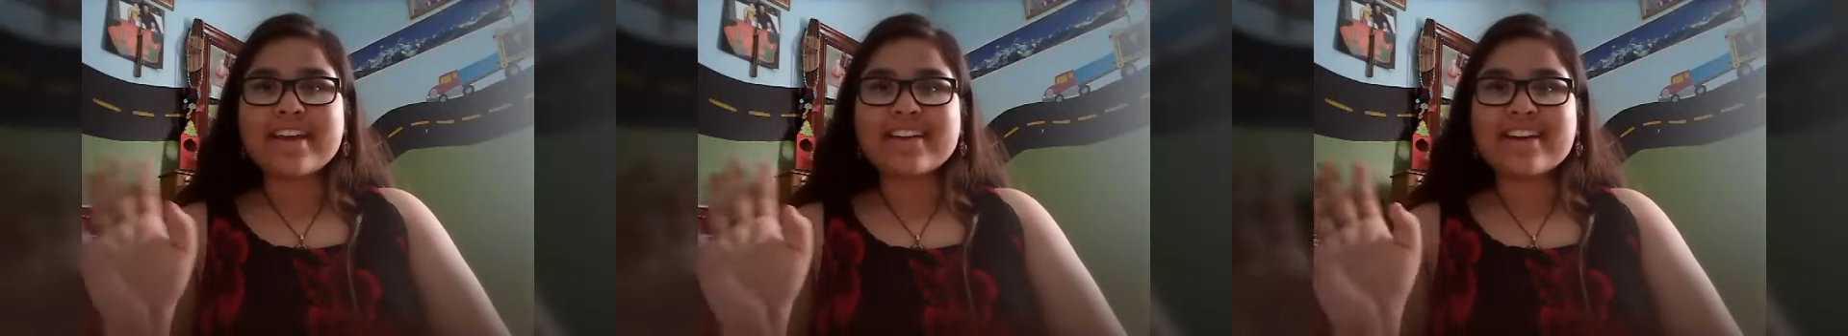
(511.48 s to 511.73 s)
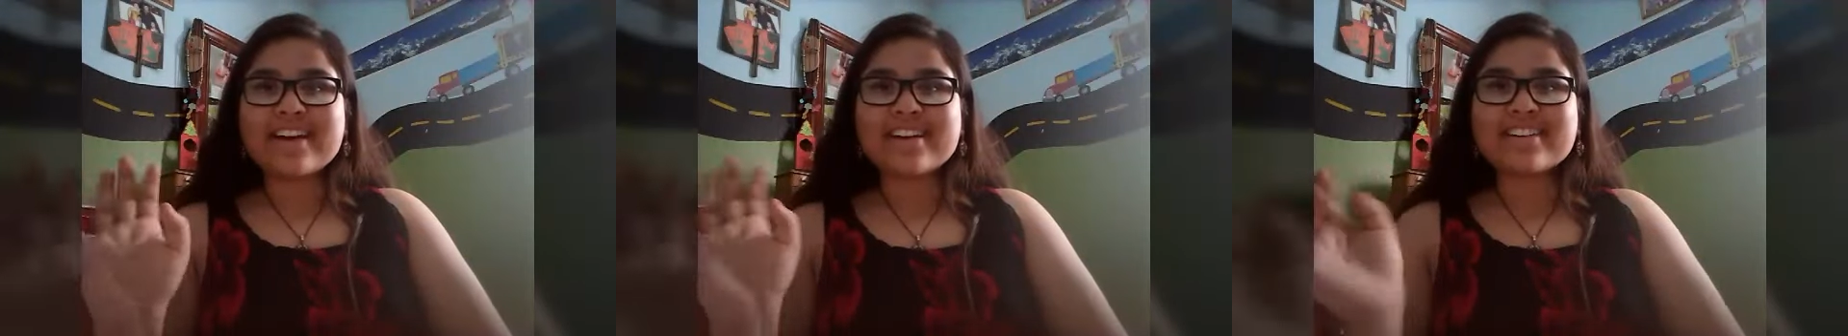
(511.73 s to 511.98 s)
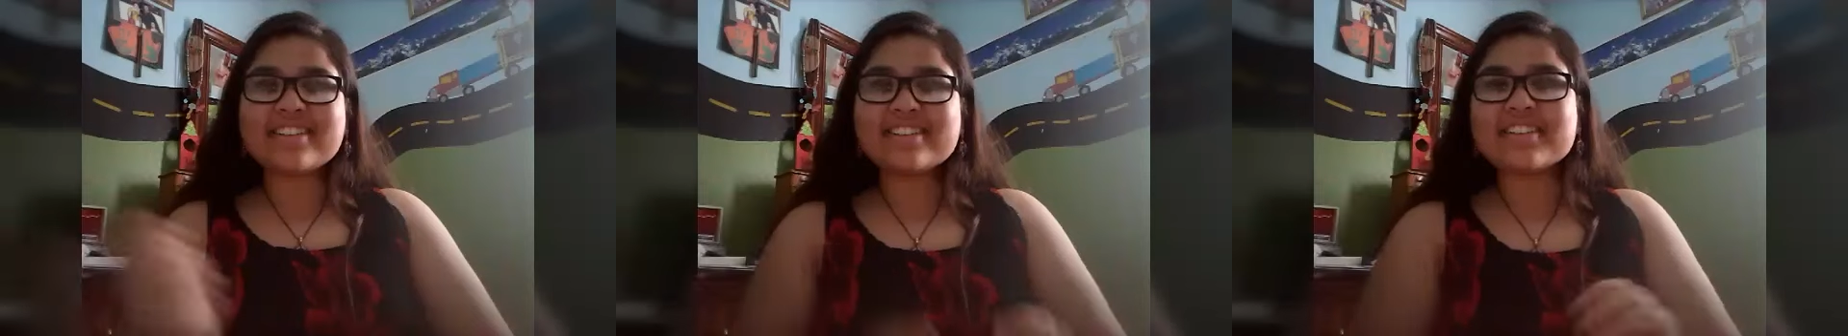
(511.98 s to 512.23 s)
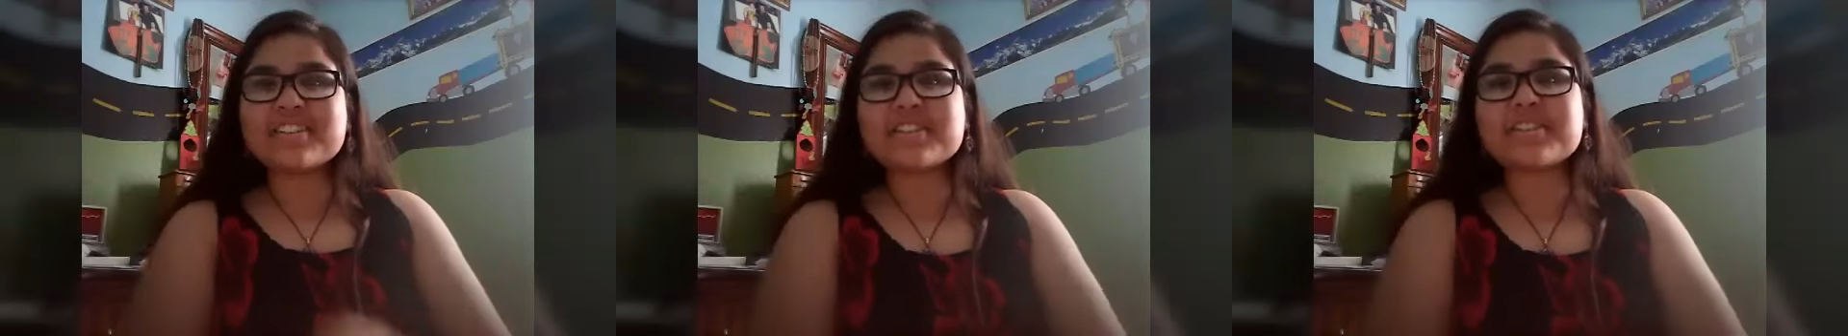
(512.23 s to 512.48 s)
Hey guys,
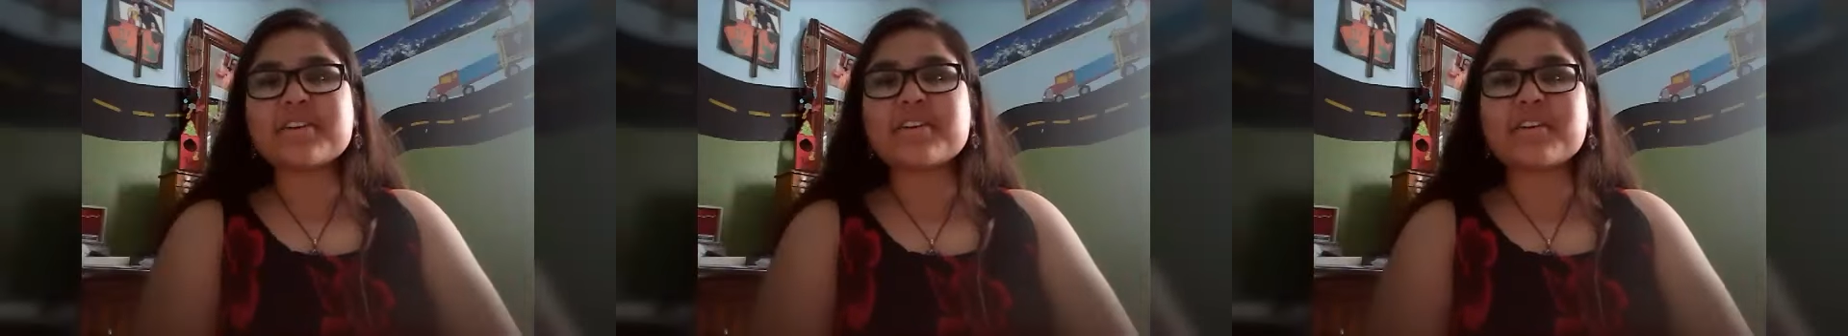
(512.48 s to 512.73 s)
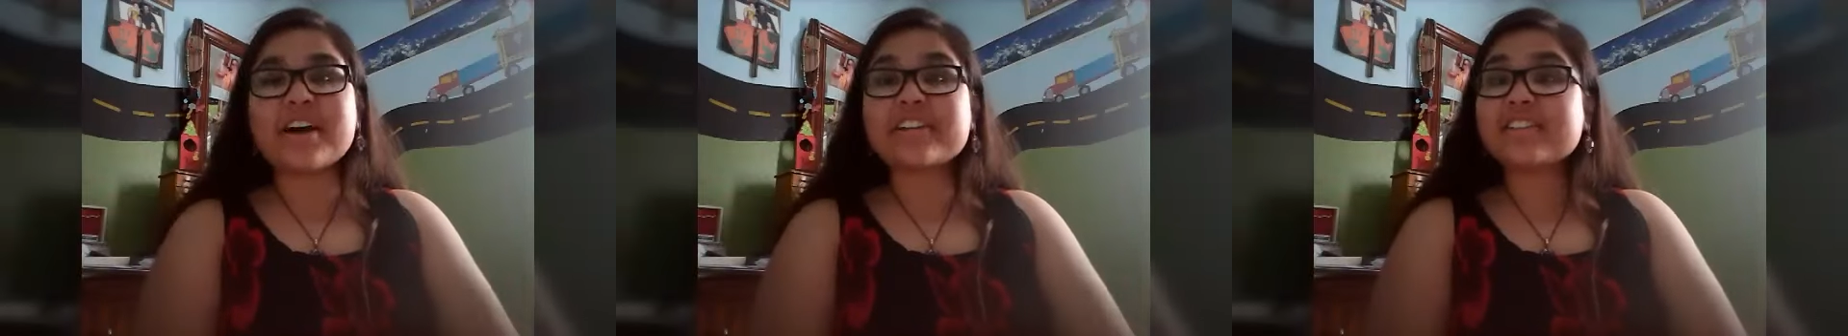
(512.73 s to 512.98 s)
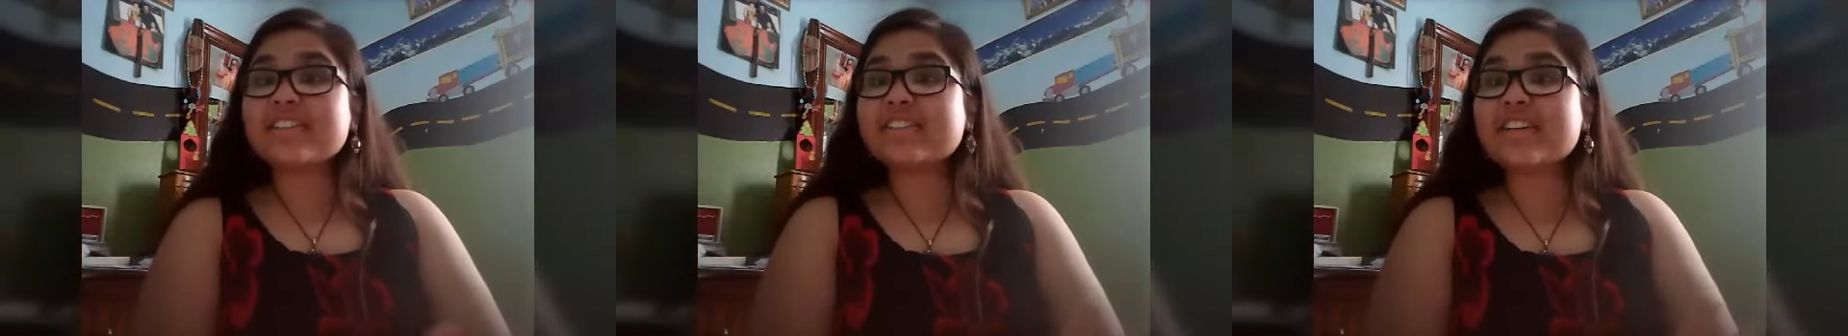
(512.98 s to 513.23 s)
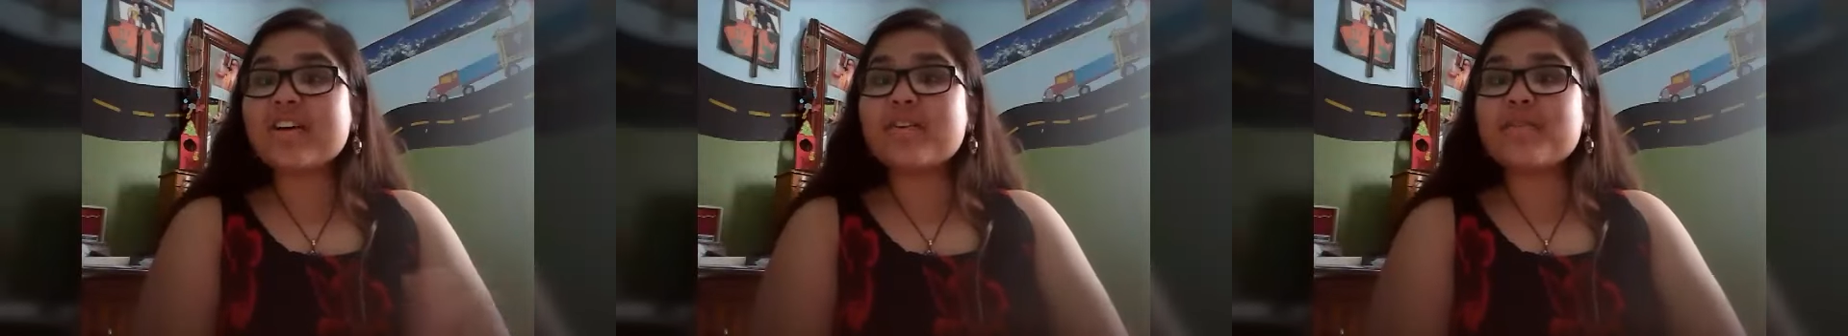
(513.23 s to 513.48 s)
so I
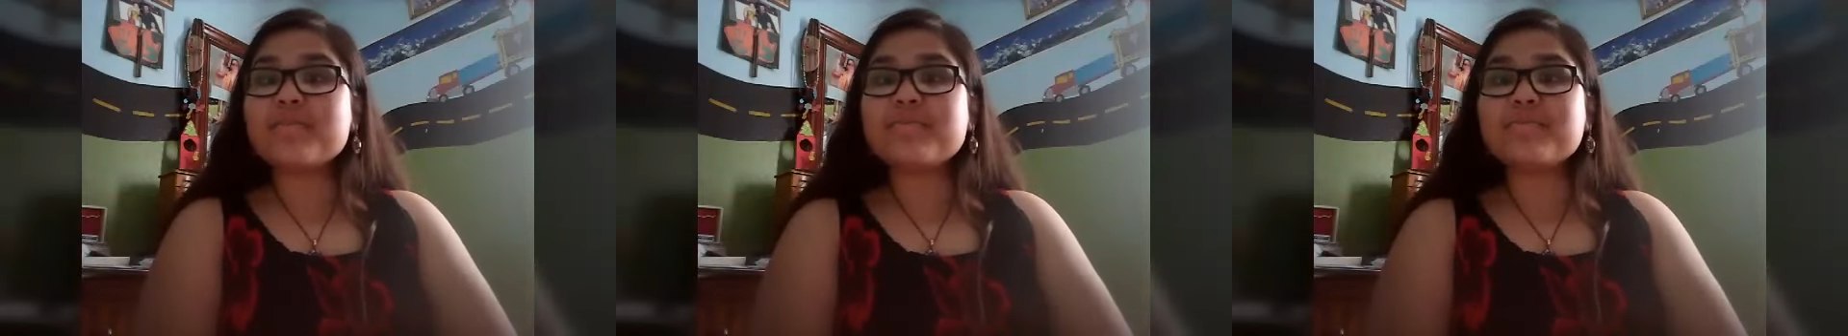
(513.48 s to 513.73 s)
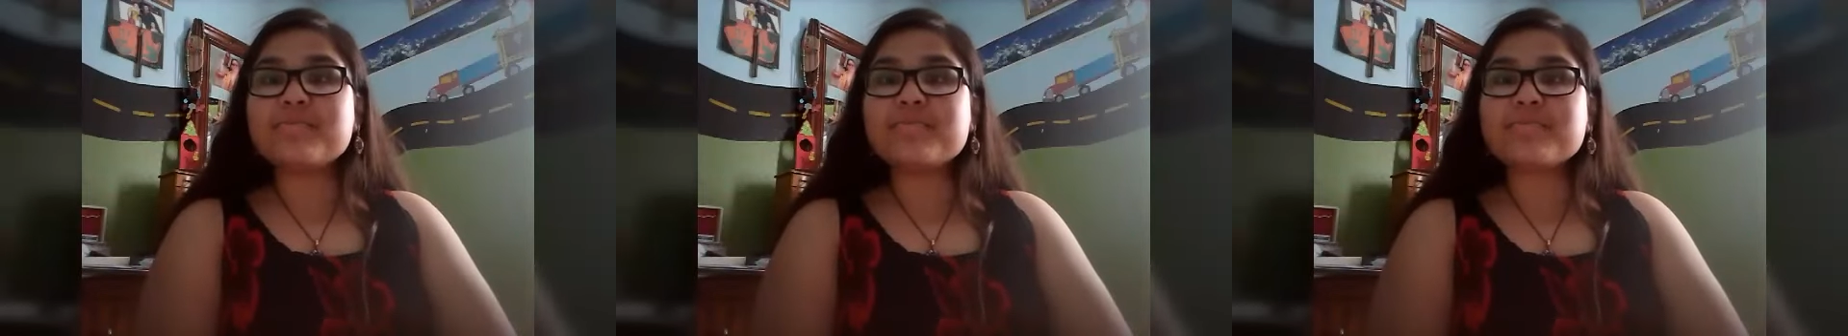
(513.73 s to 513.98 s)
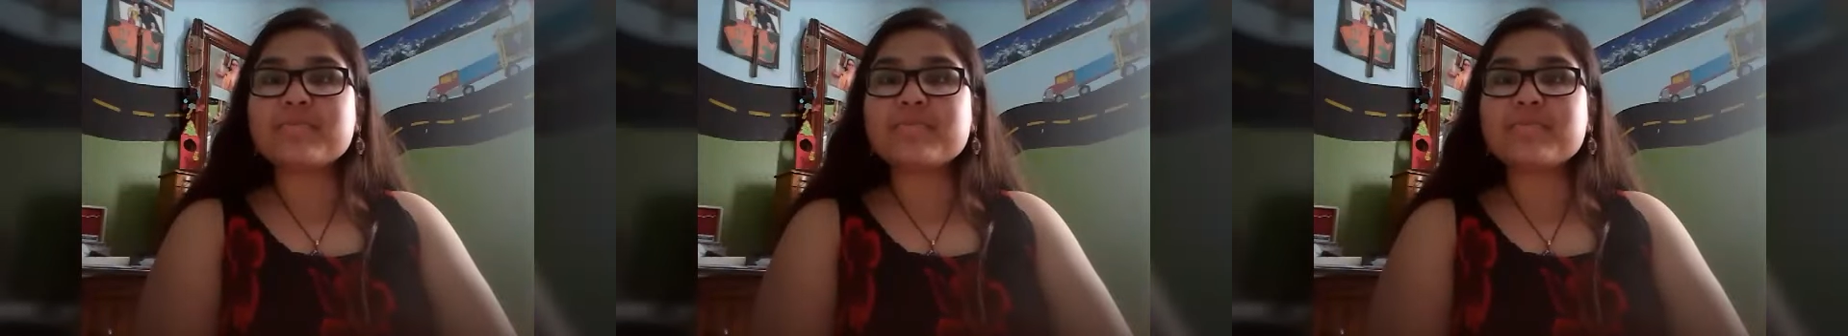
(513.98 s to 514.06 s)
just got home